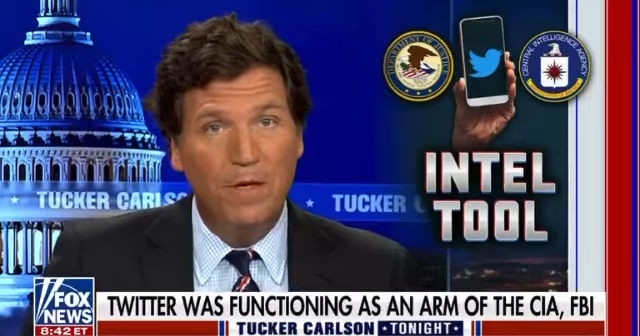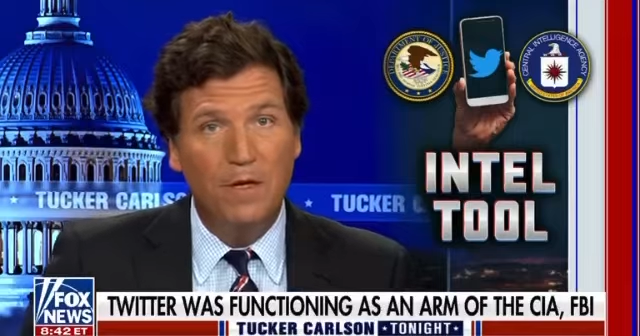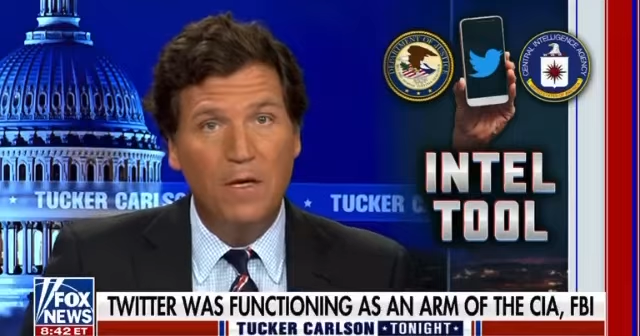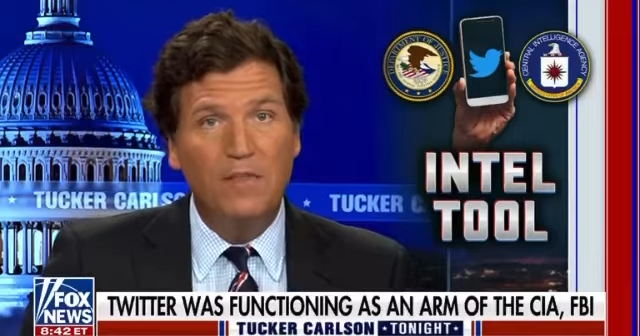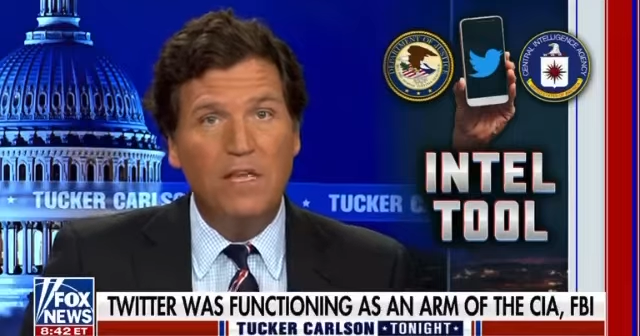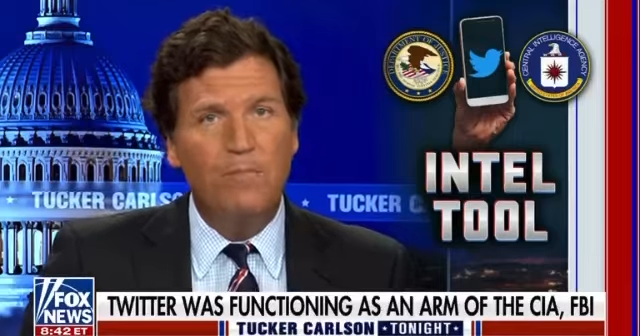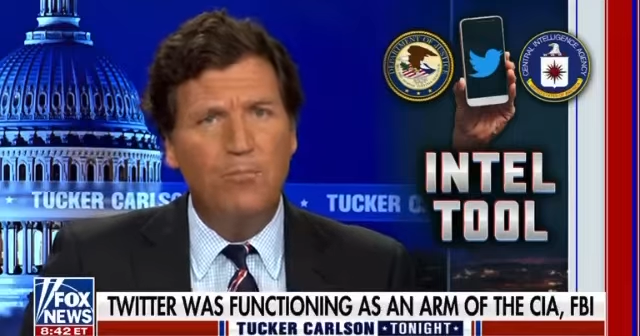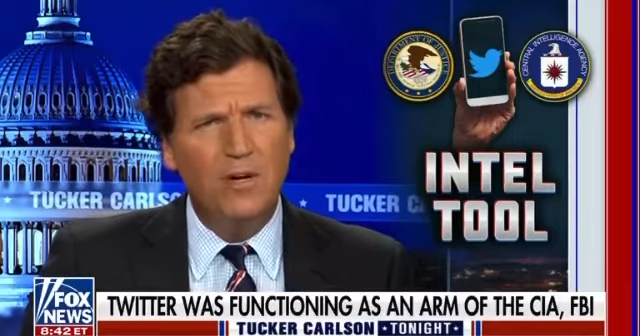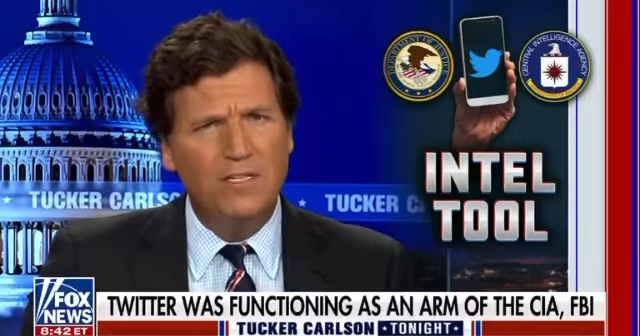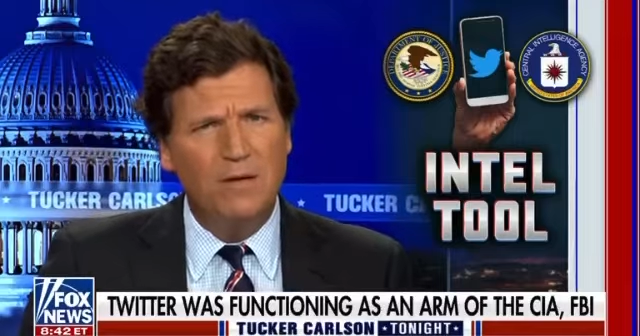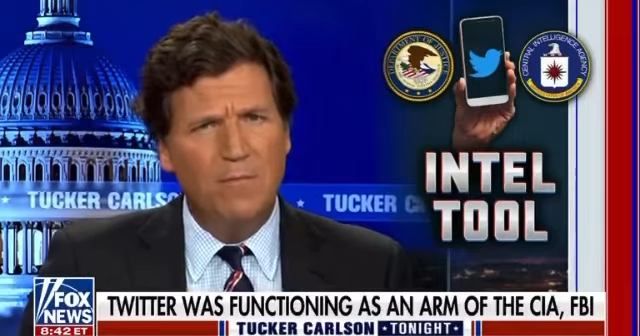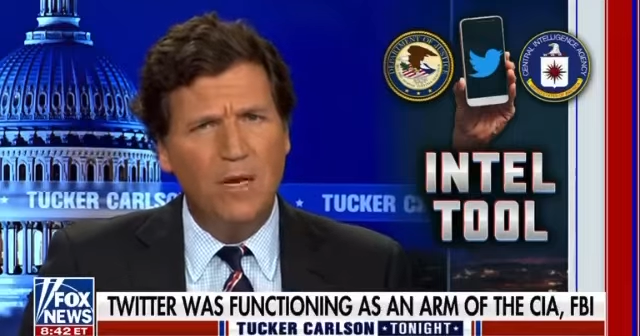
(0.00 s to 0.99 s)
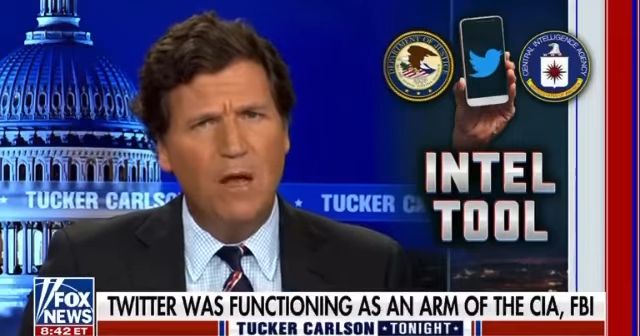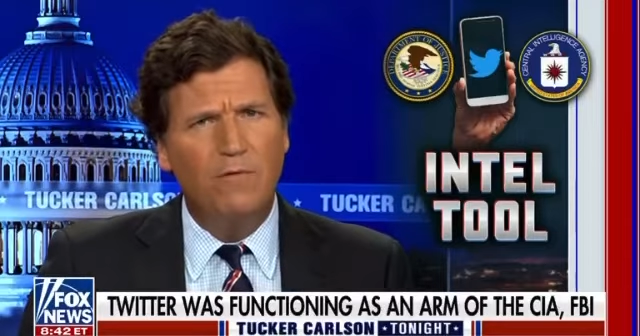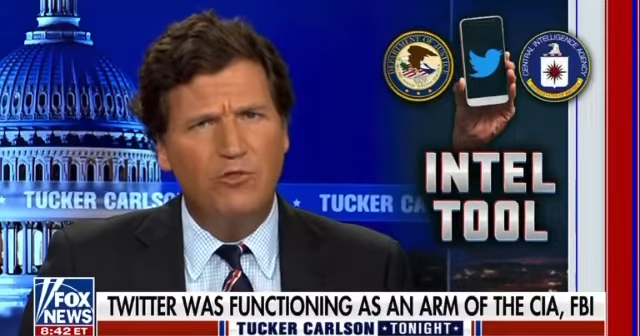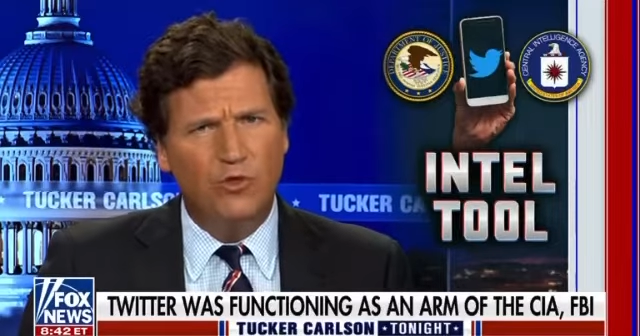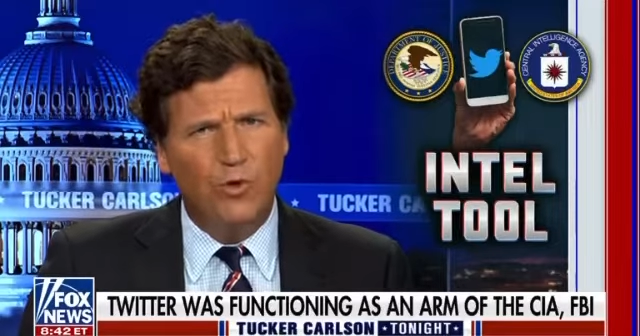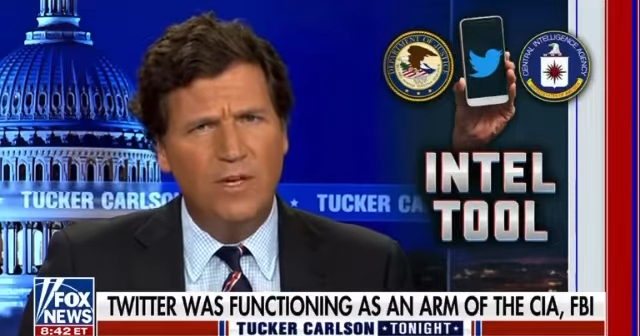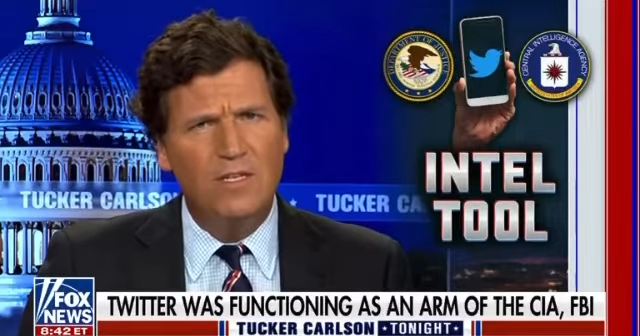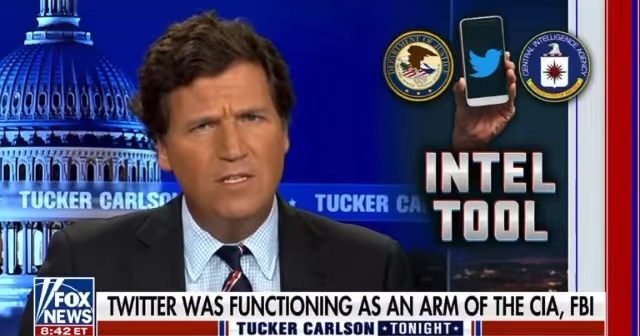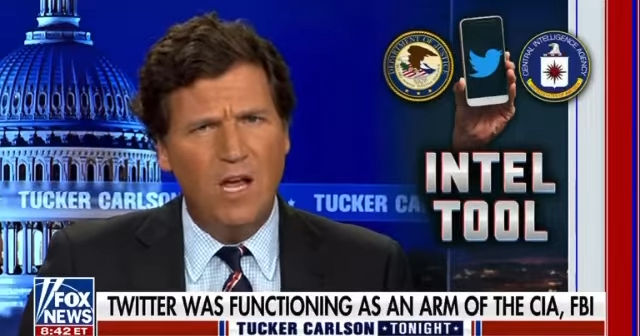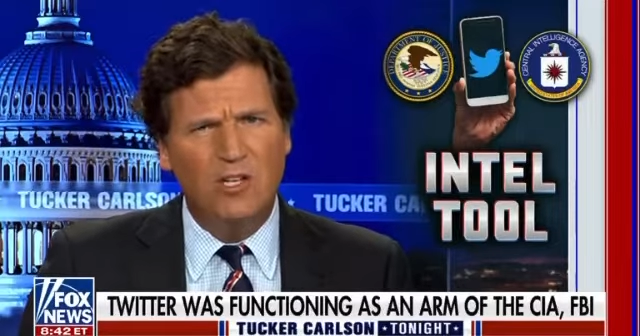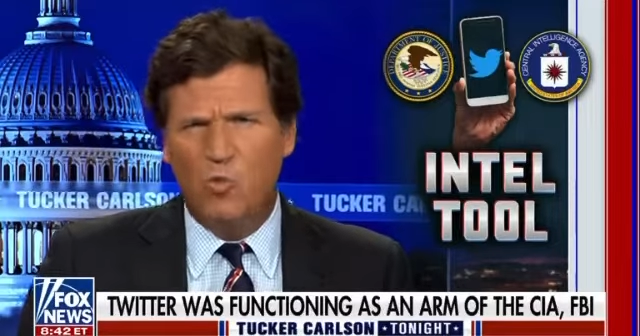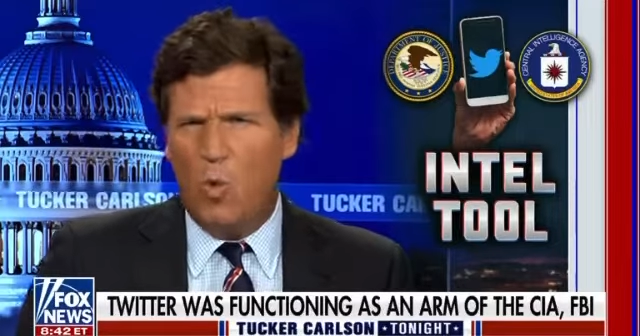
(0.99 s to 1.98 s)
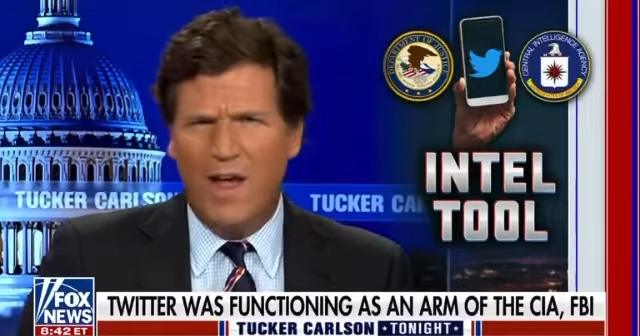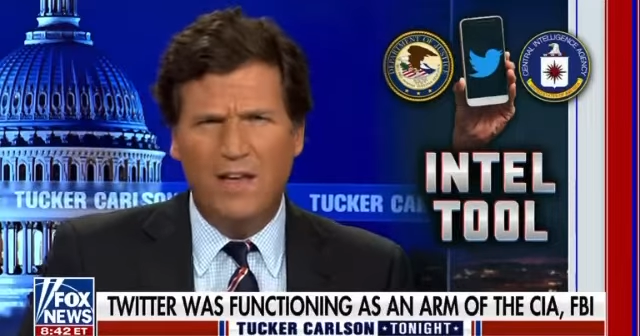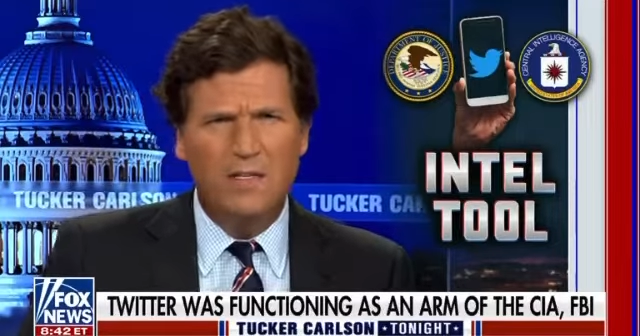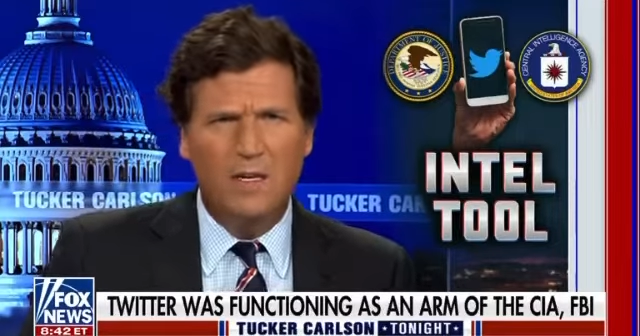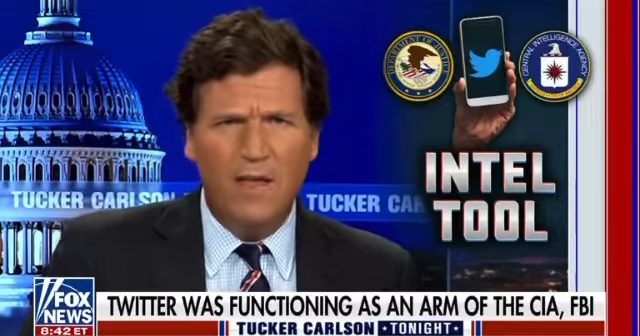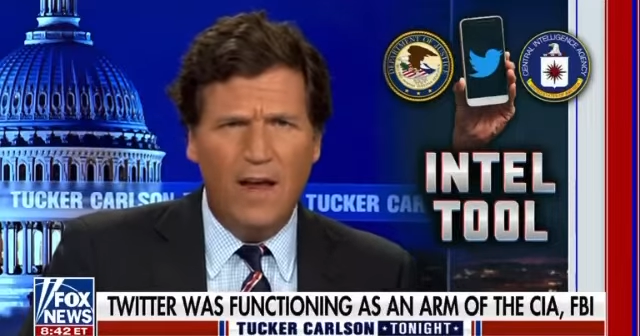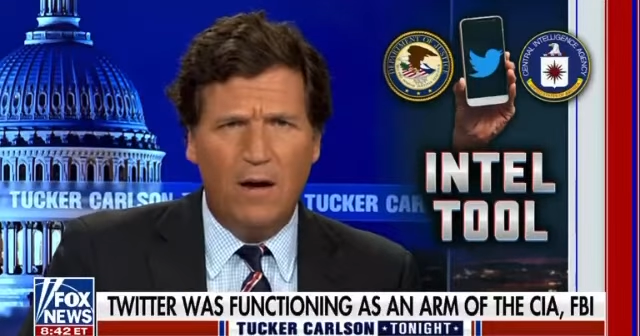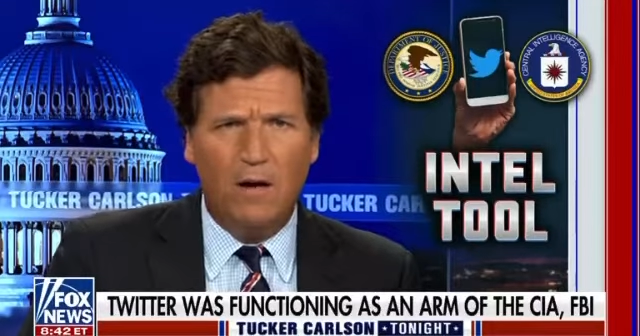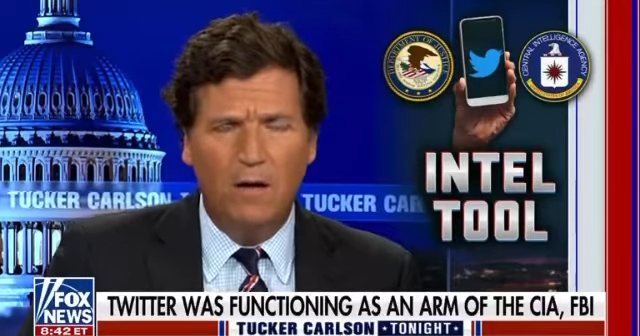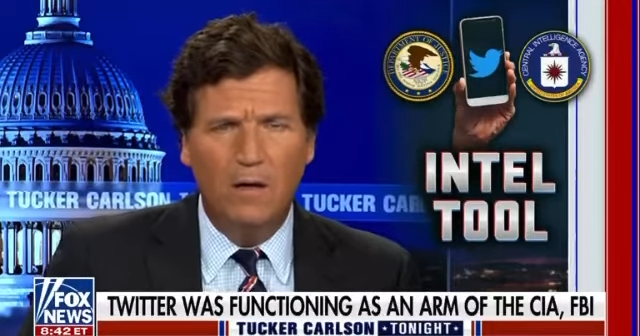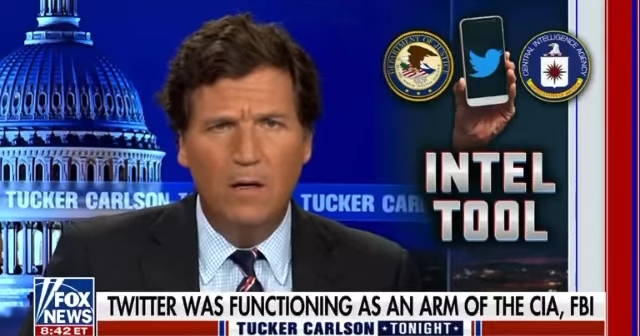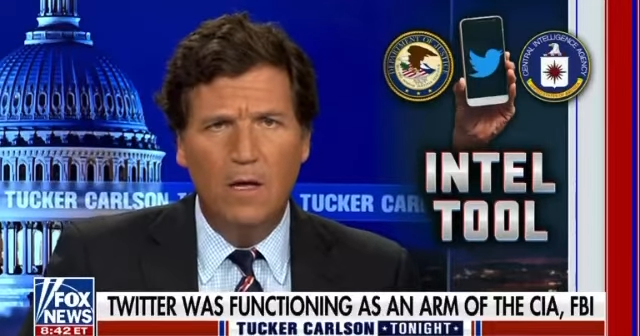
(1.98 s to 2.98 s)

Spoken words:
The imprisonment of Julian Assange. Why is he there?